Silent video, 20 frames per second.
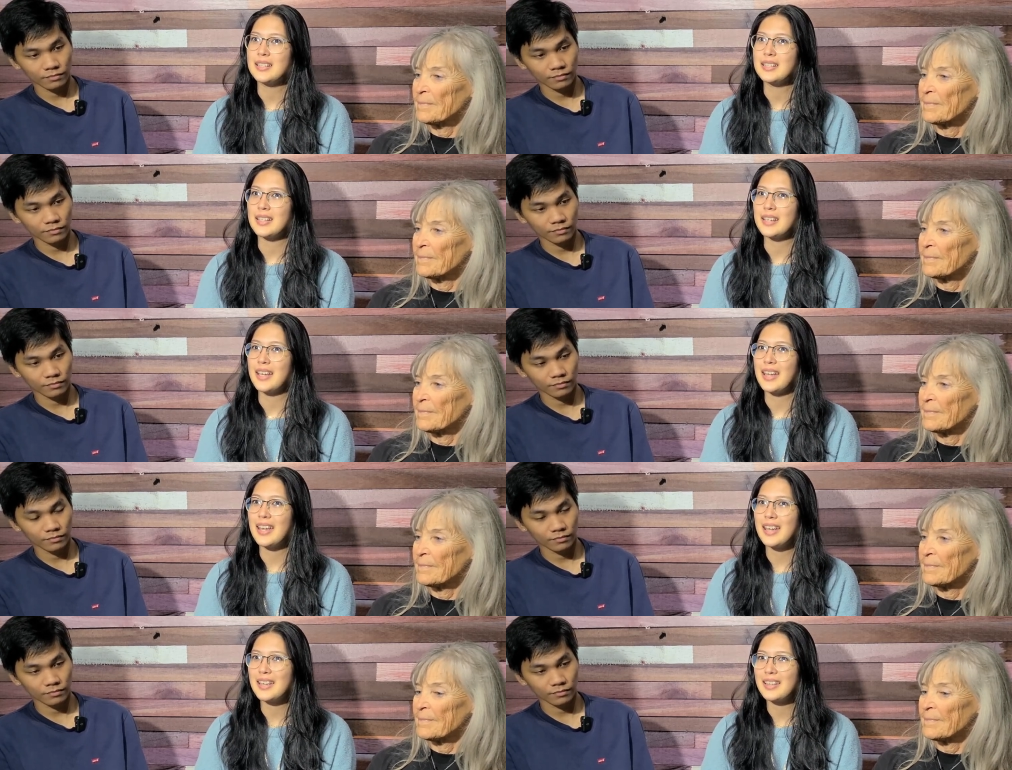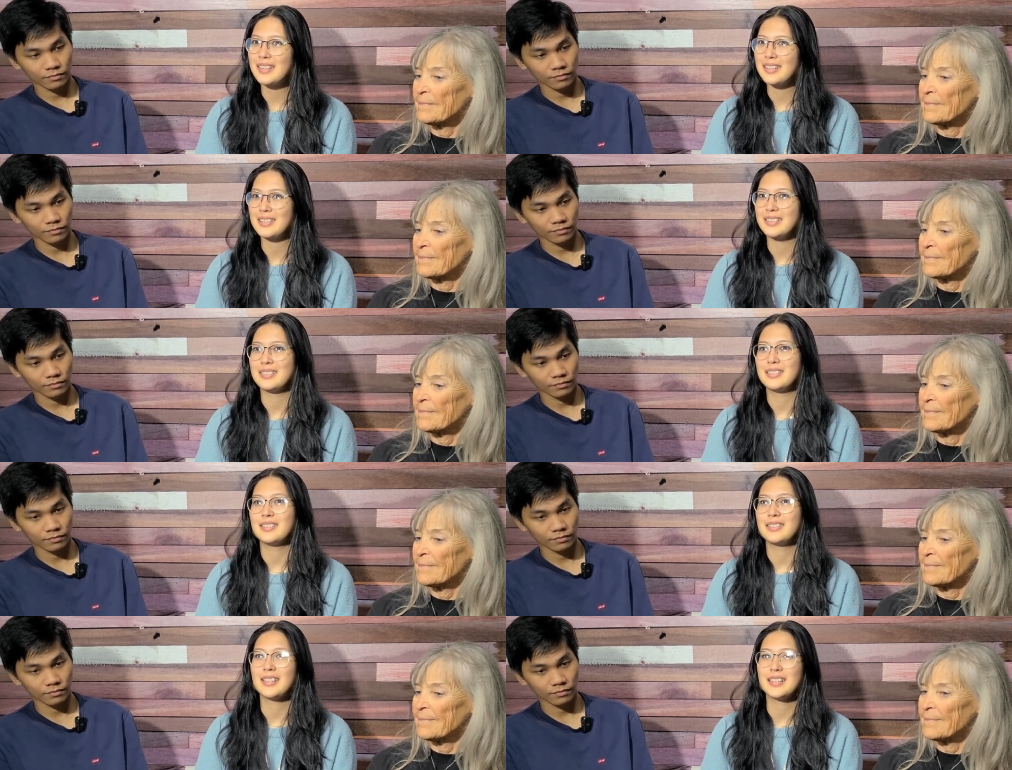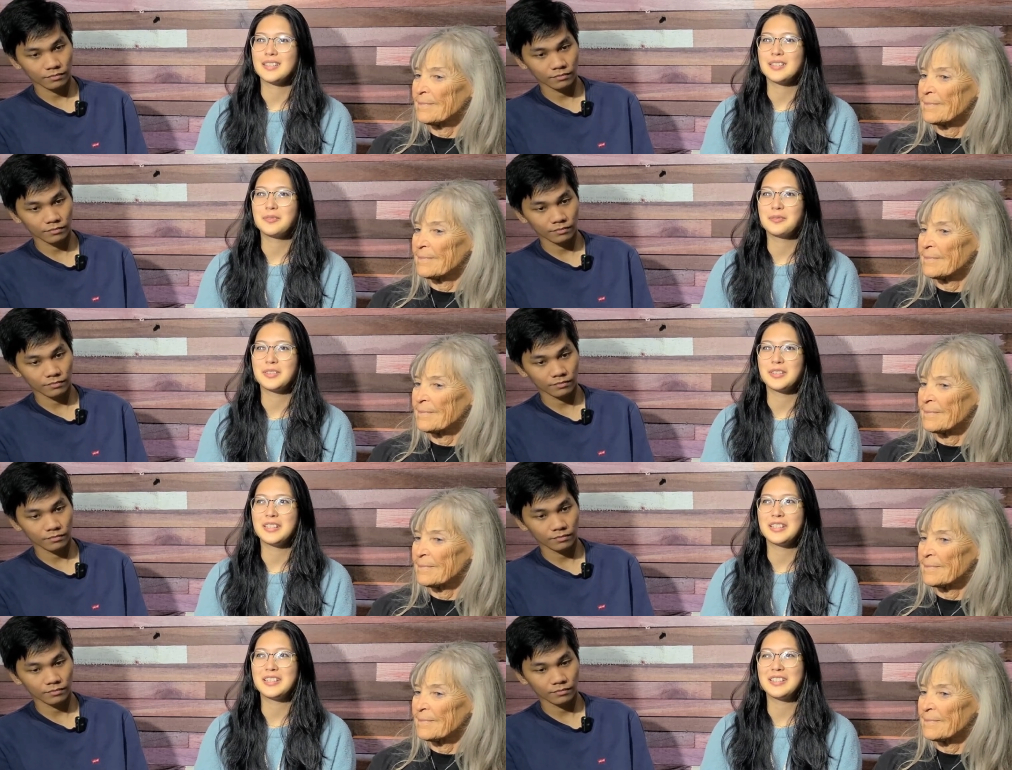Speaker 1: say, hey, like, that's
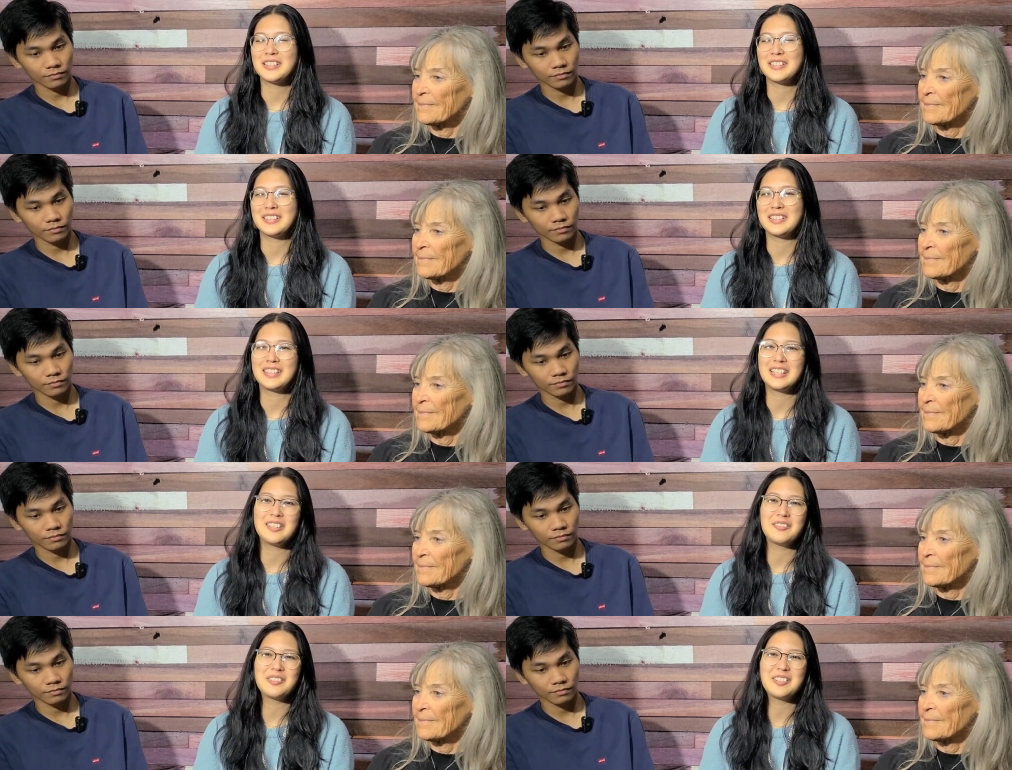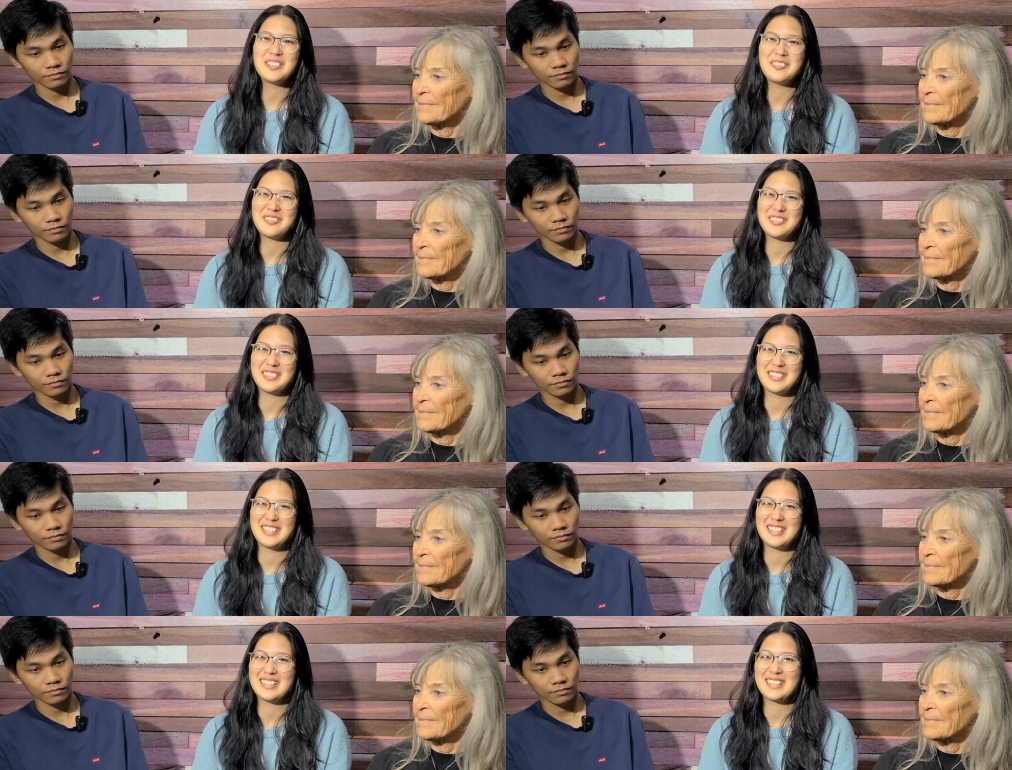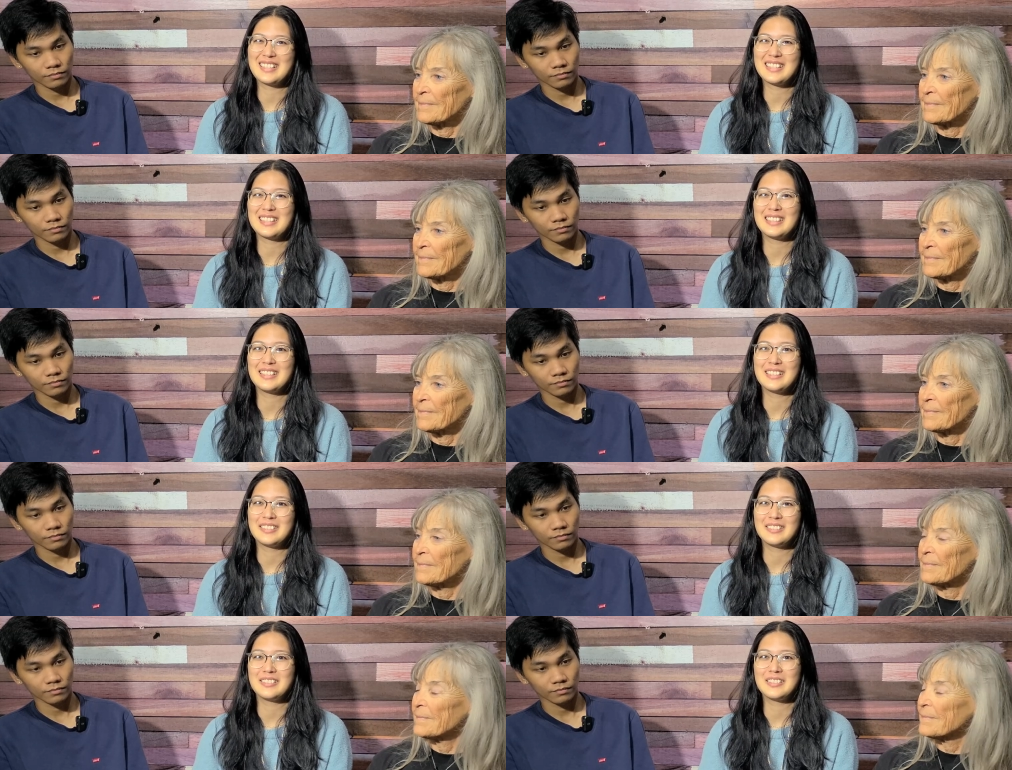pretty good. Or even if you're just,
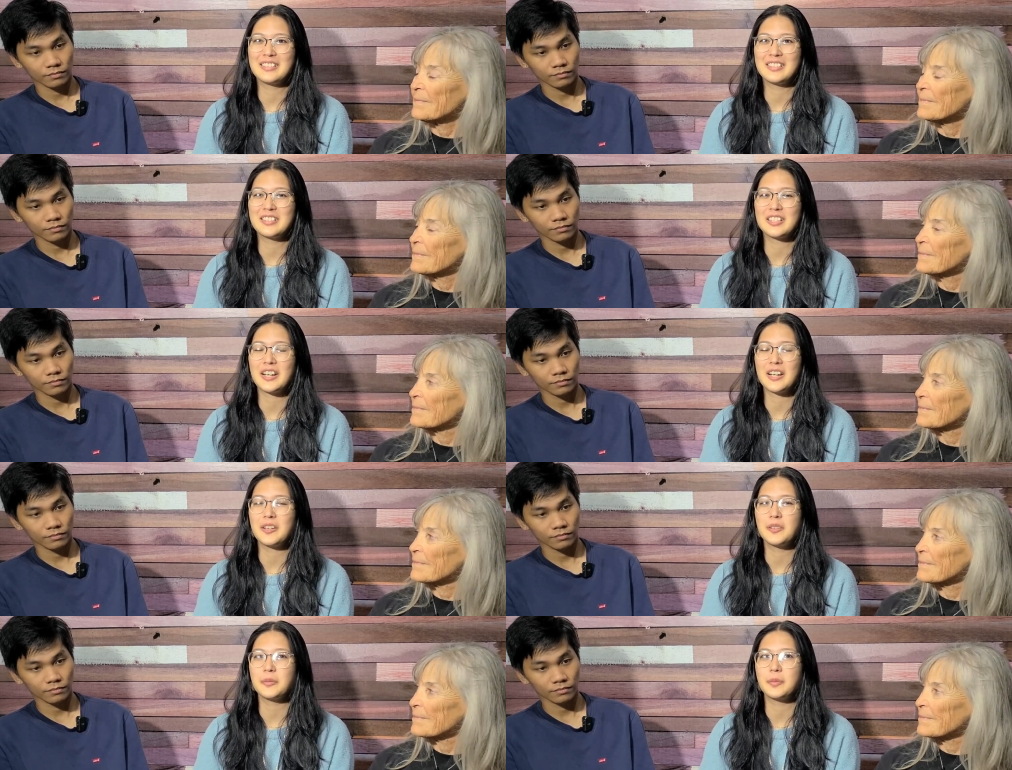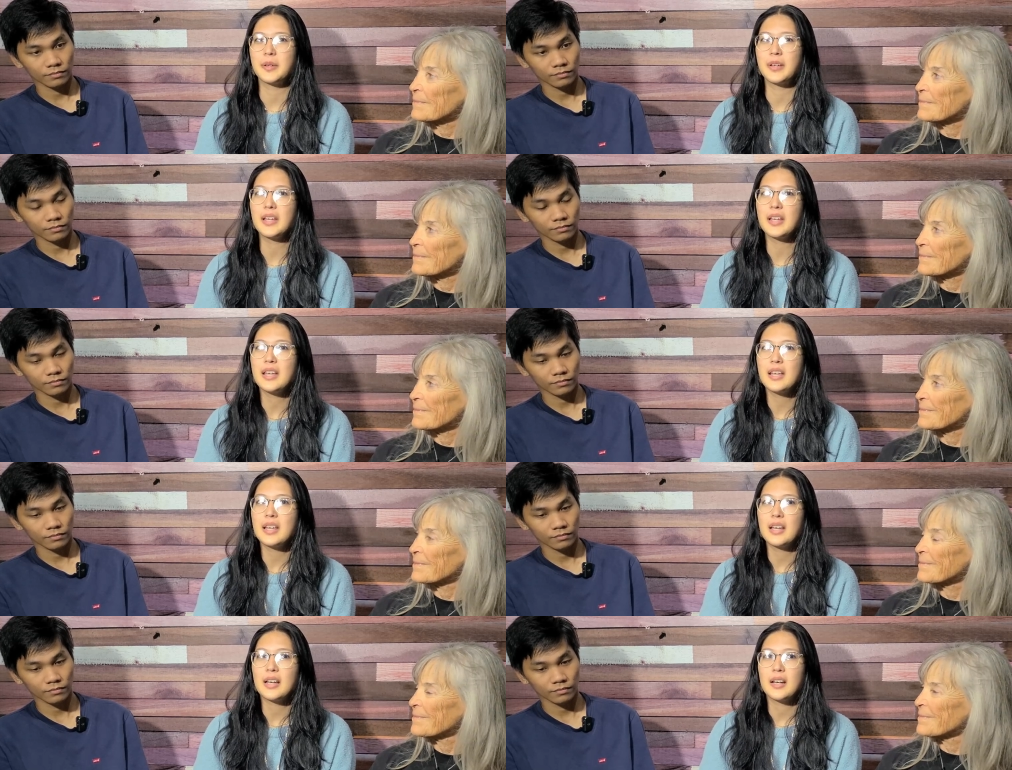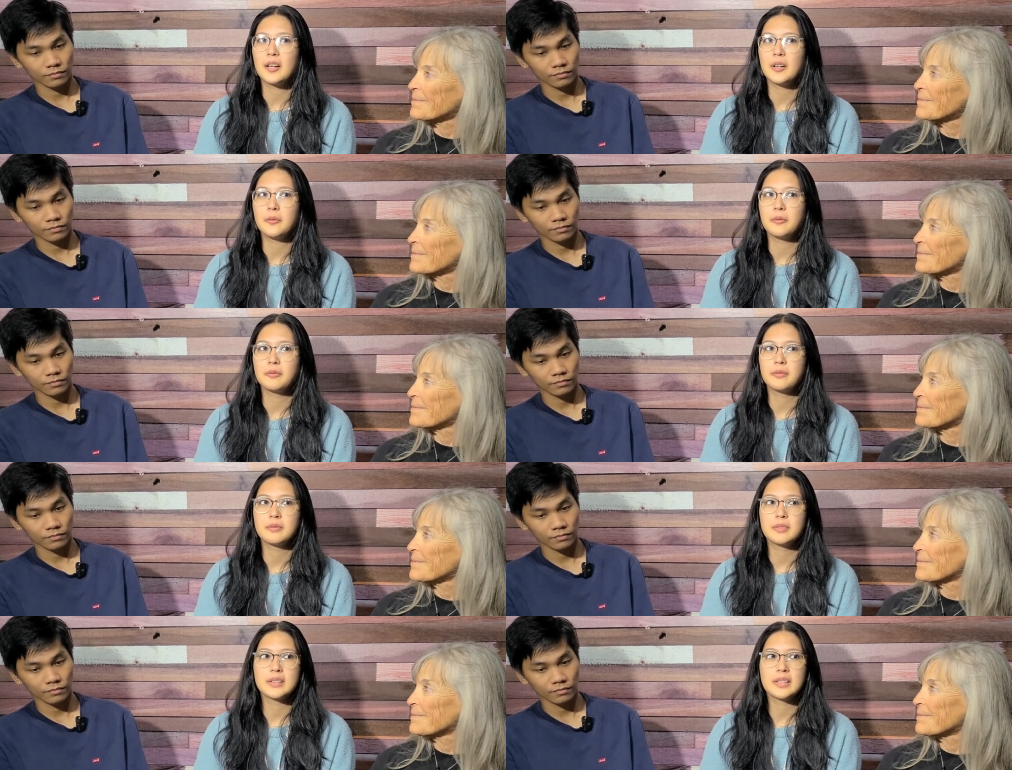you know, a child, but
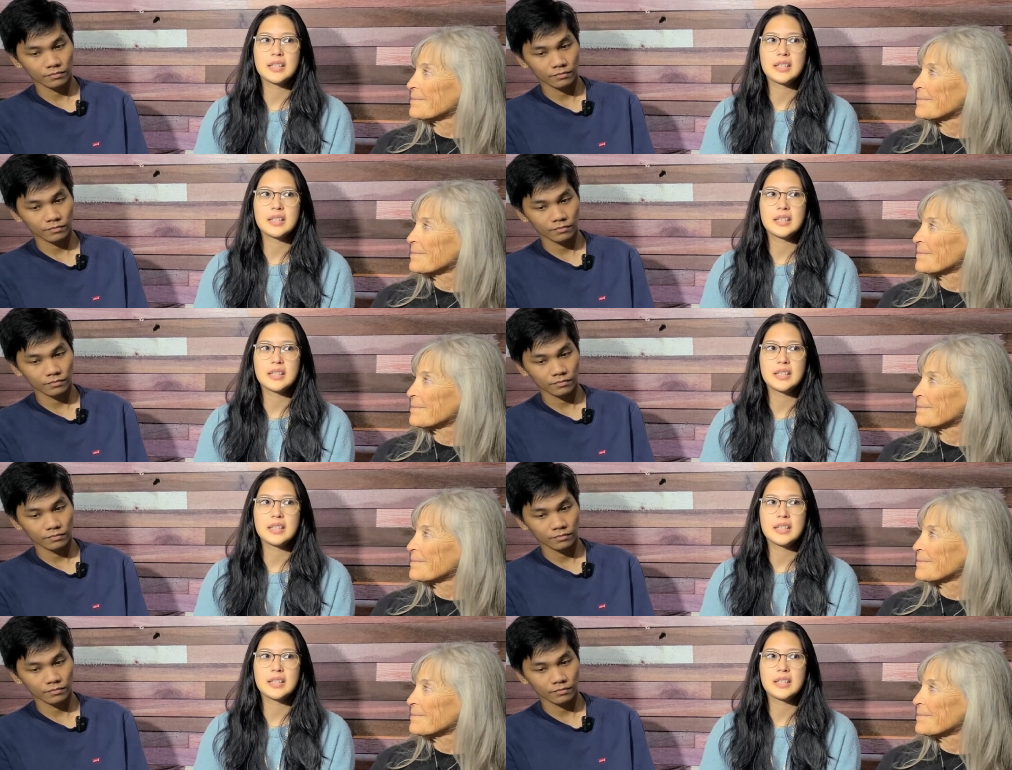um,